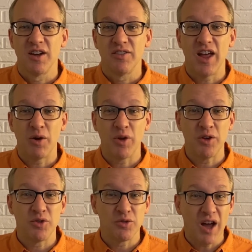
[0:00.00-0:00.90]
that we
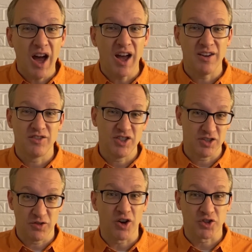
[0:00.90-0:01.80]
do not
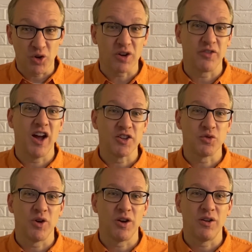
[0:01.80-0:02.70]
just fall short of God's
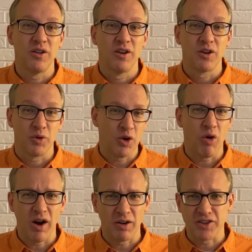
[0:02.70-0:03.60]
will,
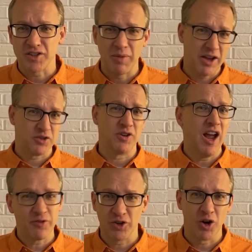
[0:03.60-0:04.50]
requiring some extra
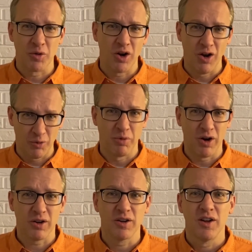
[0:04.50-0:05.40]
effort on our
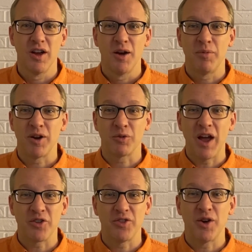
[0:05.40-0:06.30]
part, but
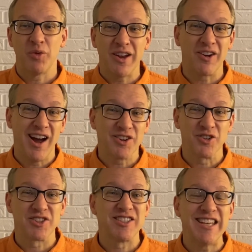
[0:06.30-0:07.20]
rather that we are under
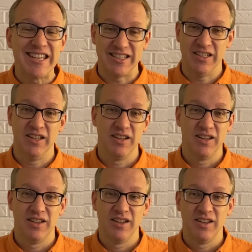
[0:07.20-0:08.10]
sin
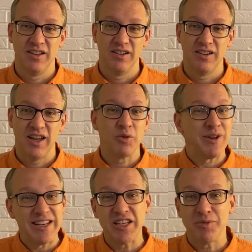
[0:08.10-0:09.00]
and we
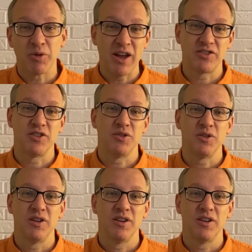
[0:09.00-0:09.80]
need to be rescued.